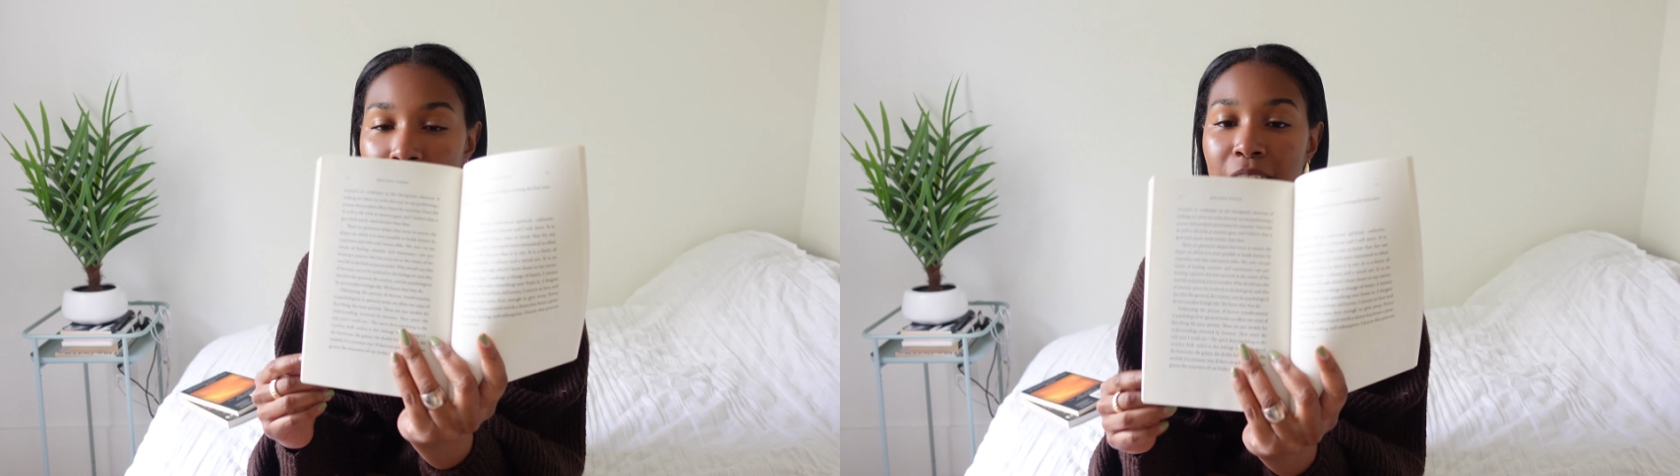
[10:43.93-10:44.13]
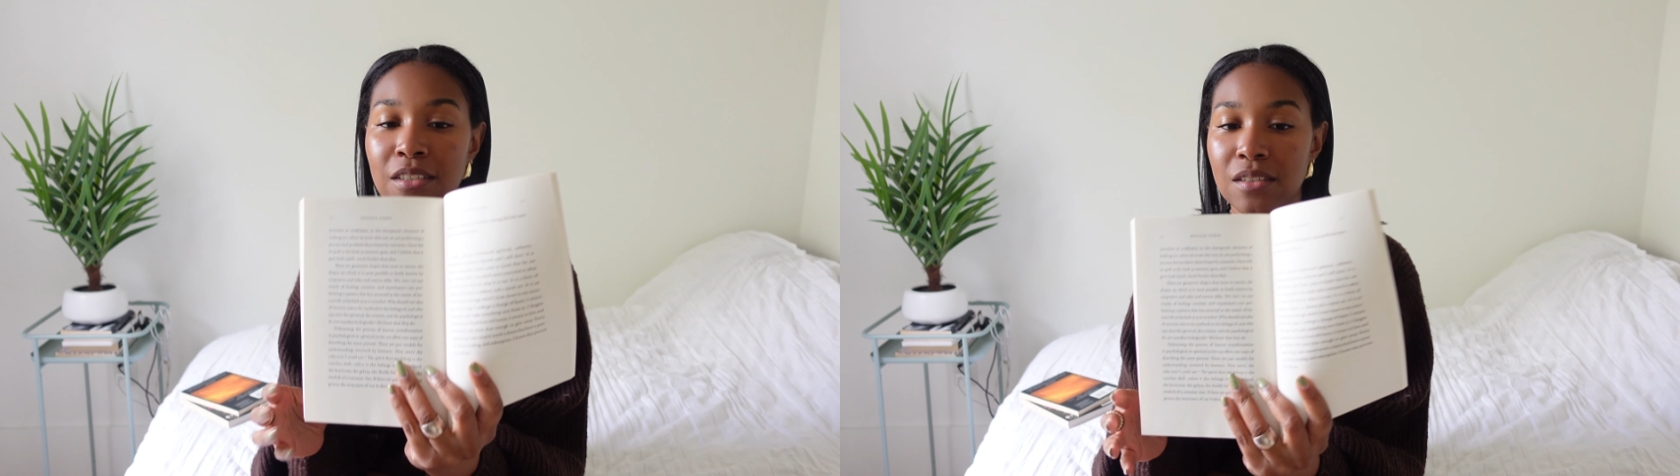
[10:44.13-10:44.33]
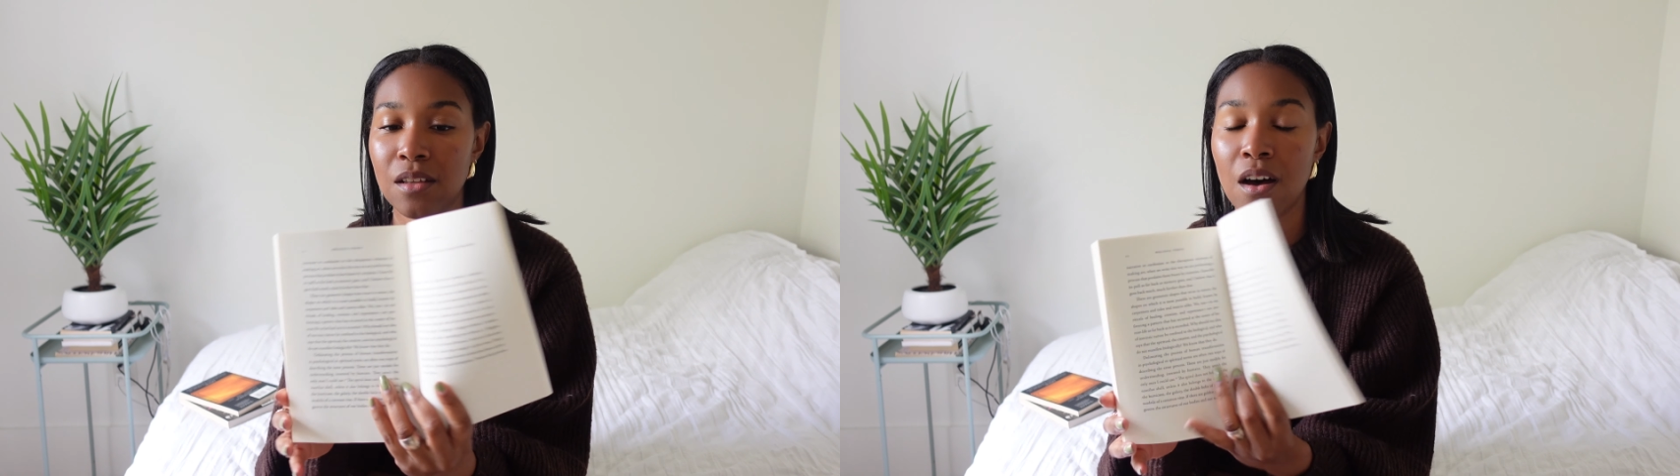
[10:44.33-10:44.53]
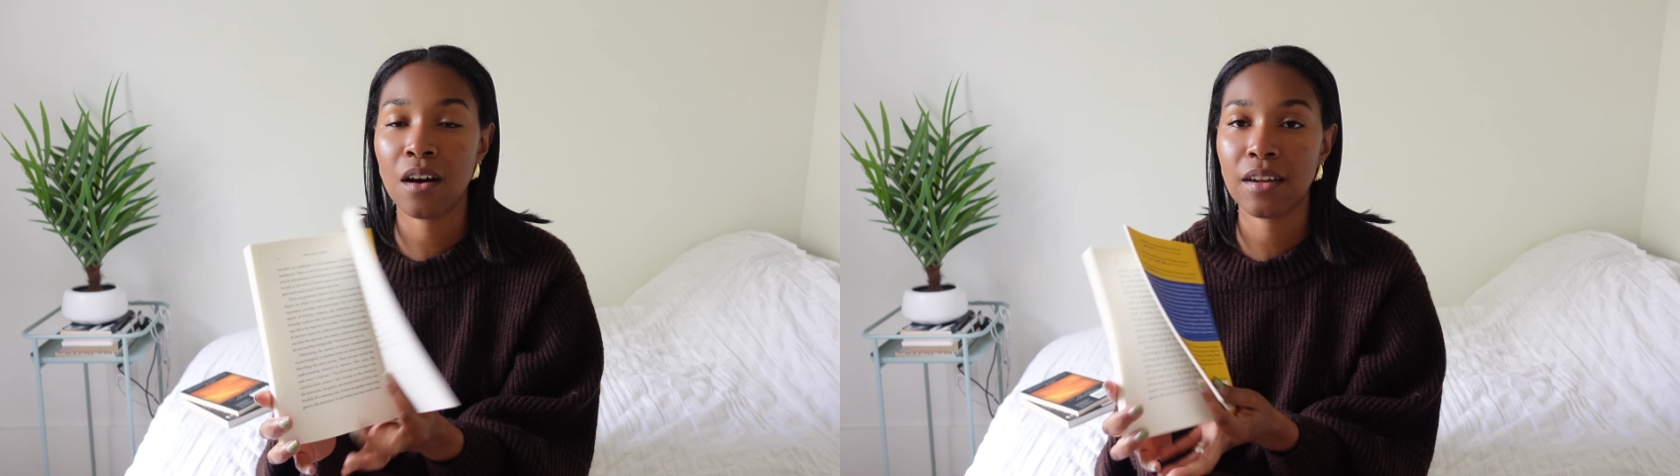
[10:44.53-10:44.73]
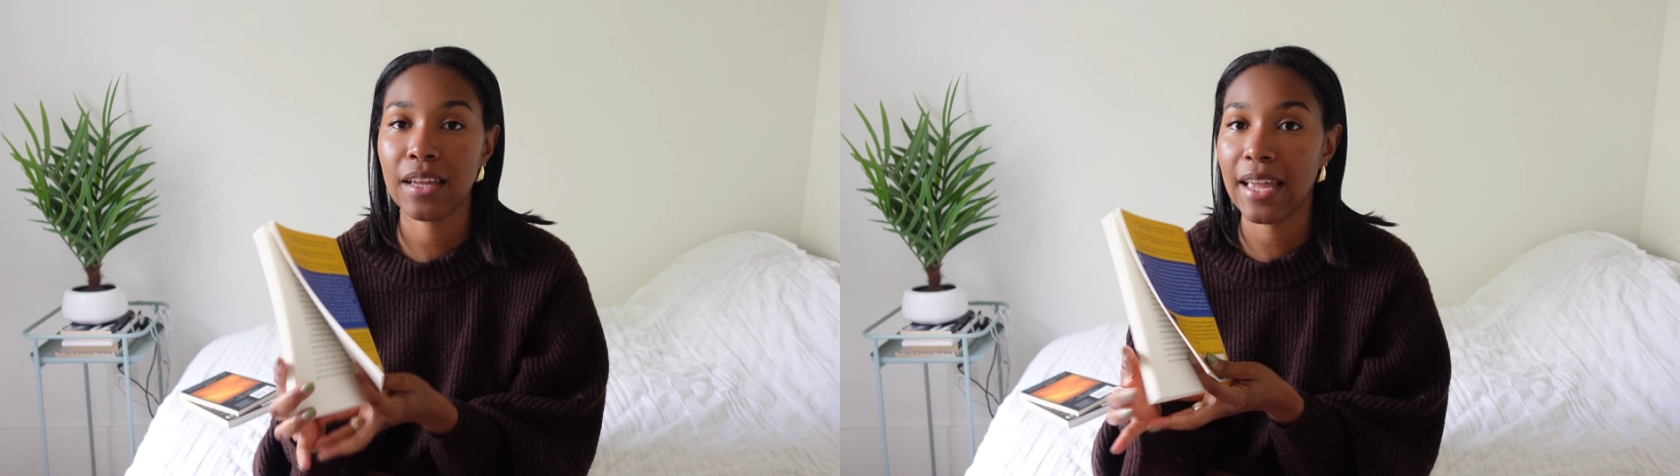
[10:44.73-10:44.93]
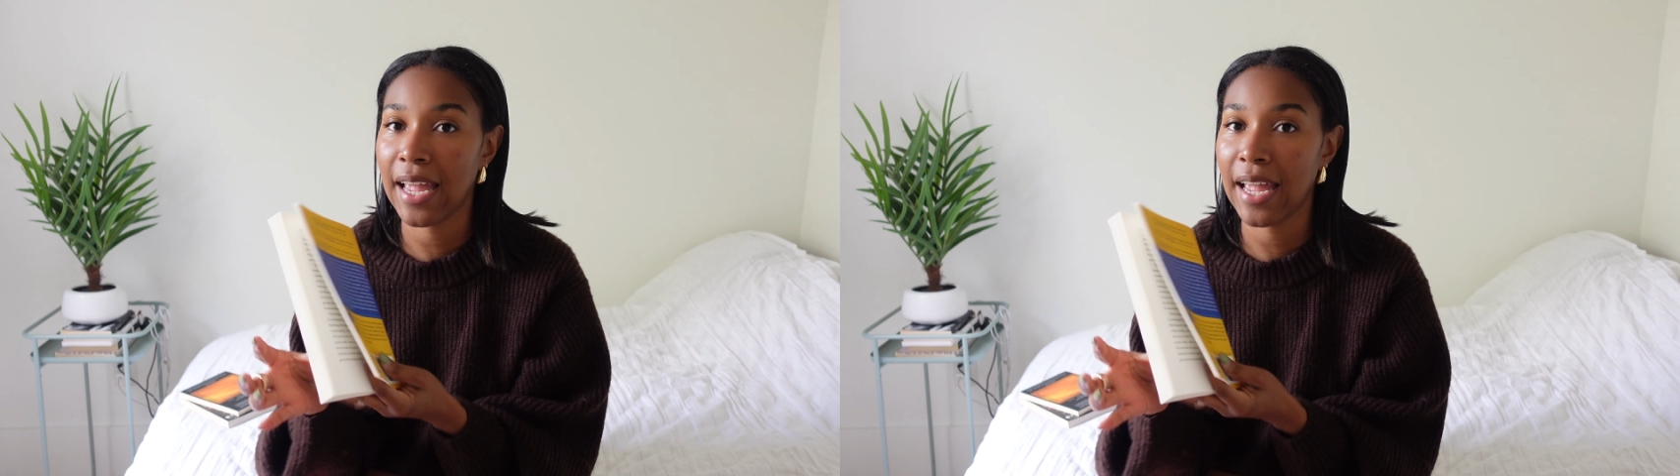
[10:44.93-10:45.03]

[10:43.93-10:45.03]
pages long,